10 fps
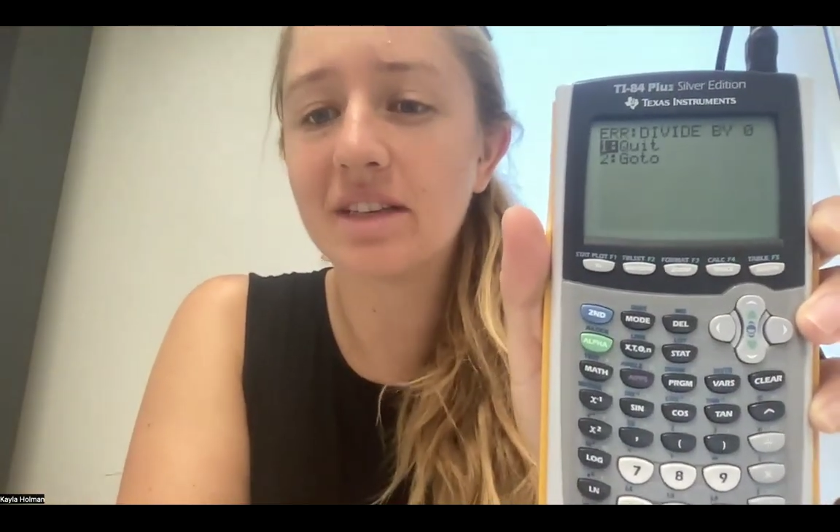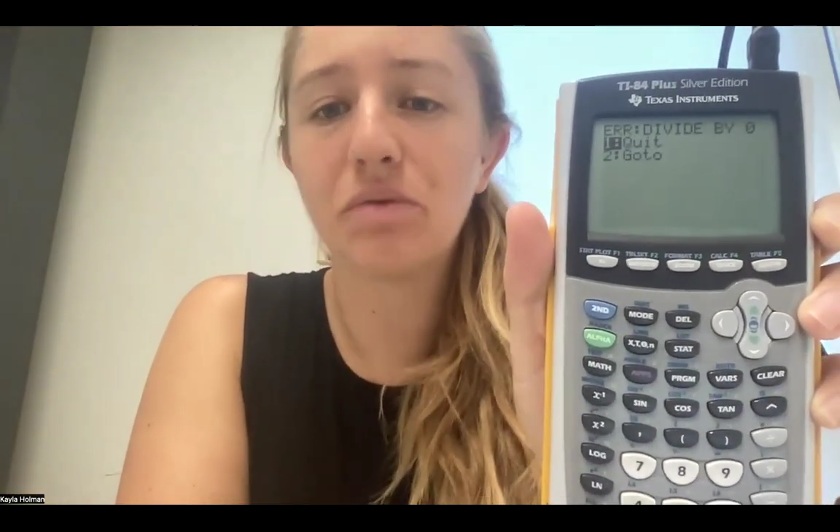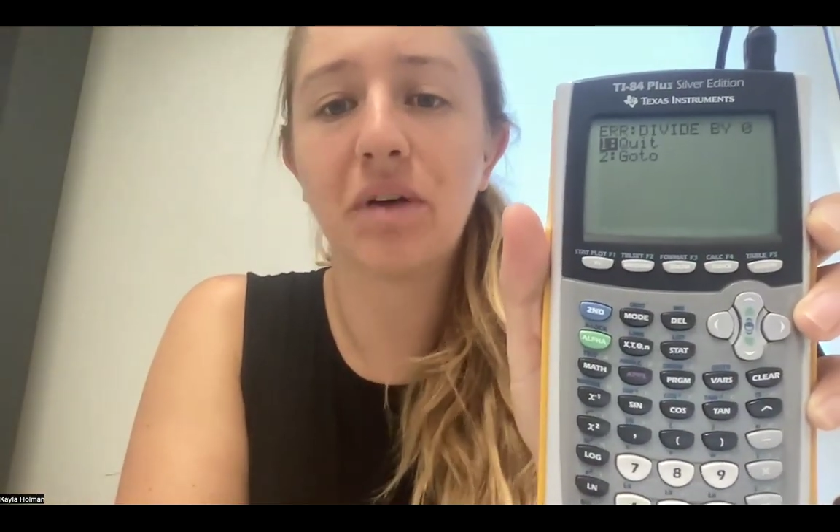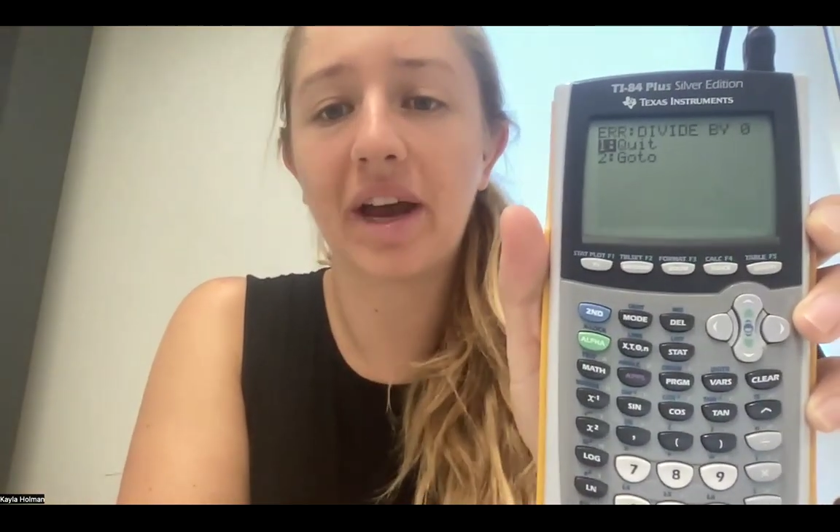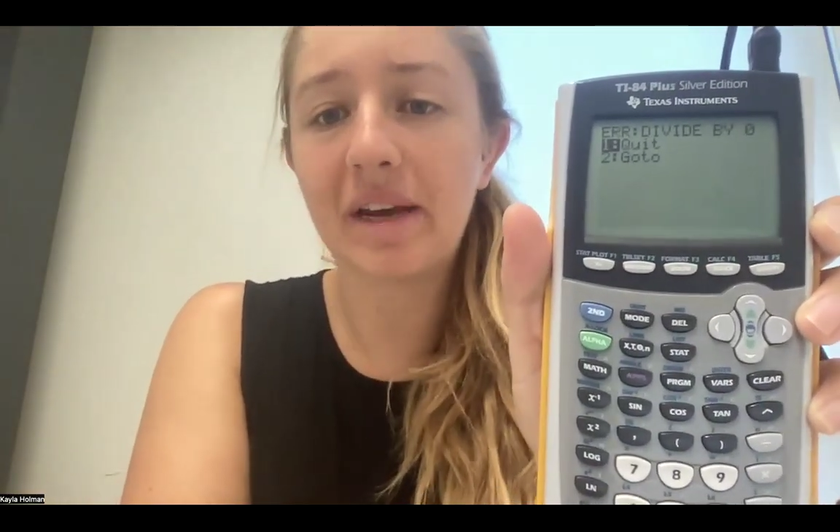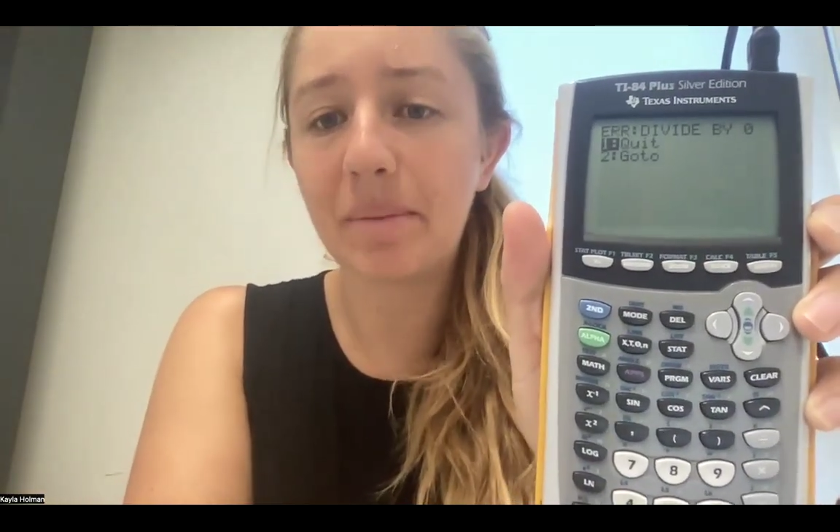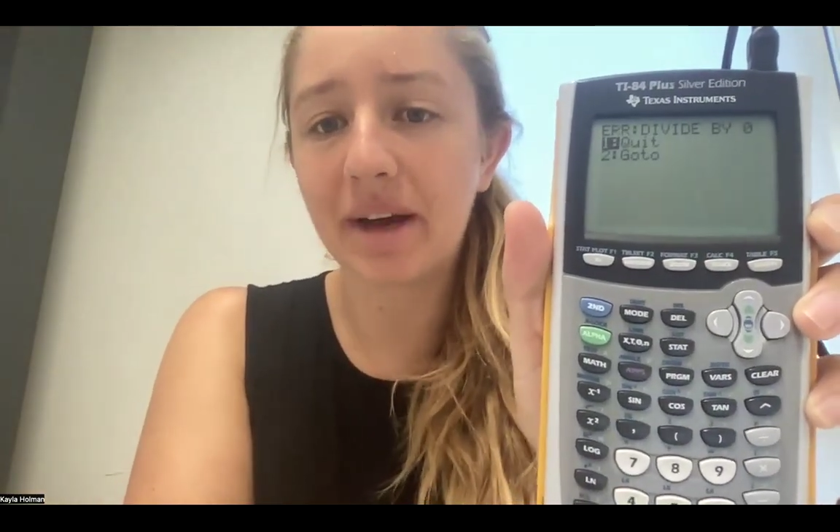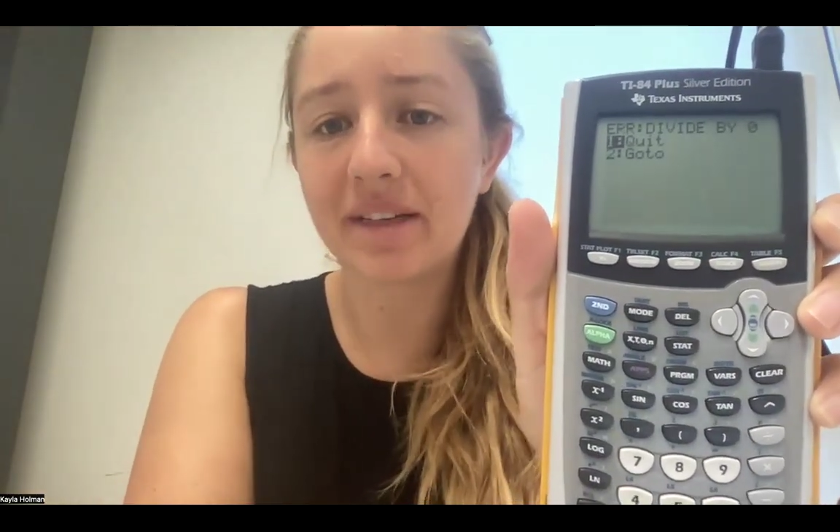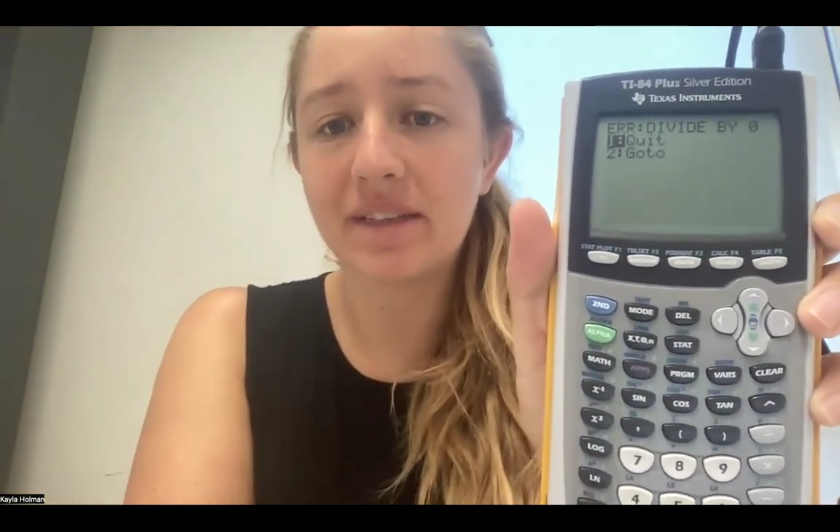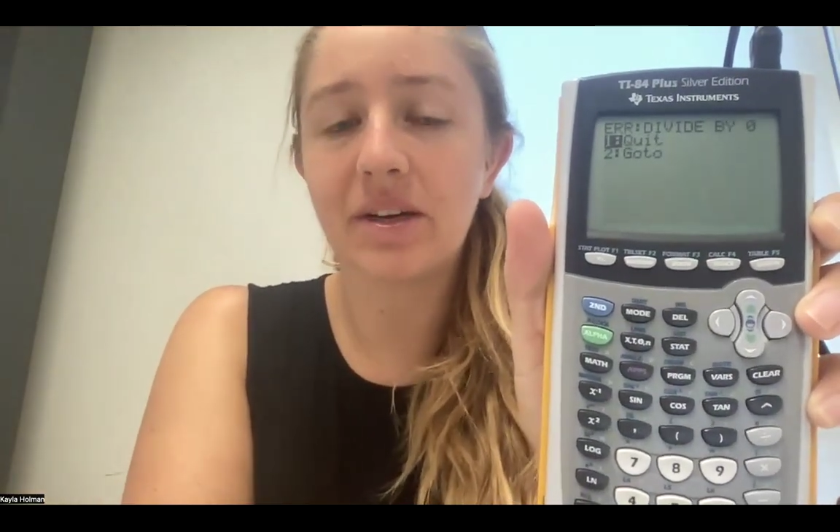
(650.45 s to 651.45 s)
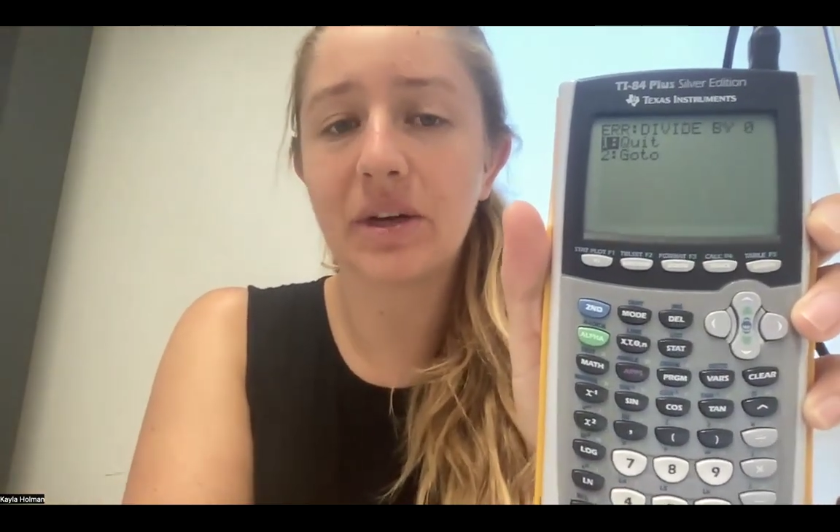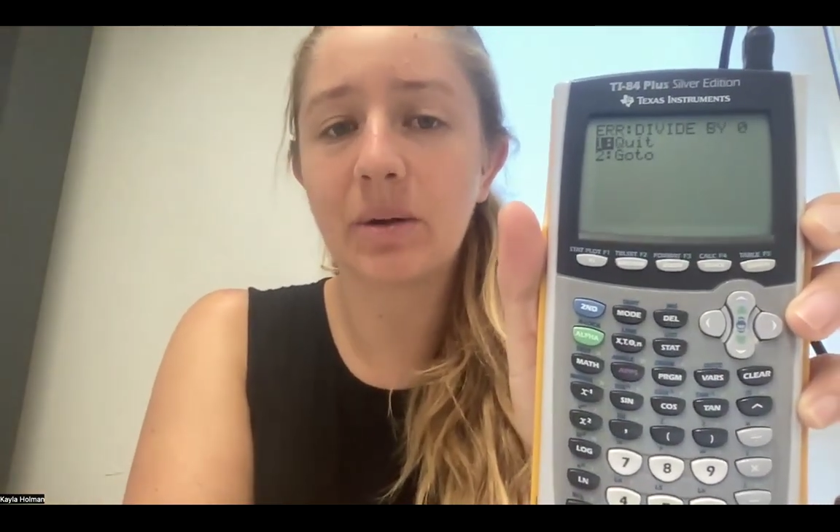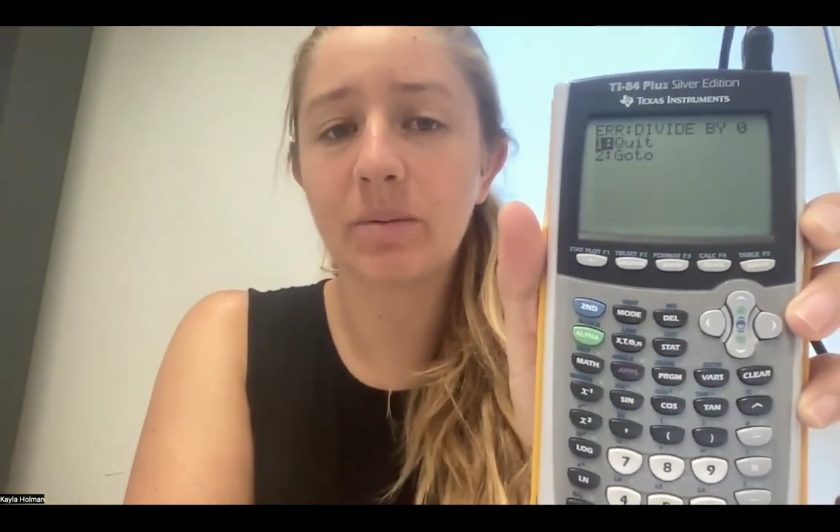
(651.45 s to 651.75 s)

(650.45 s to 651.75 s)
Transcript: divide by 0.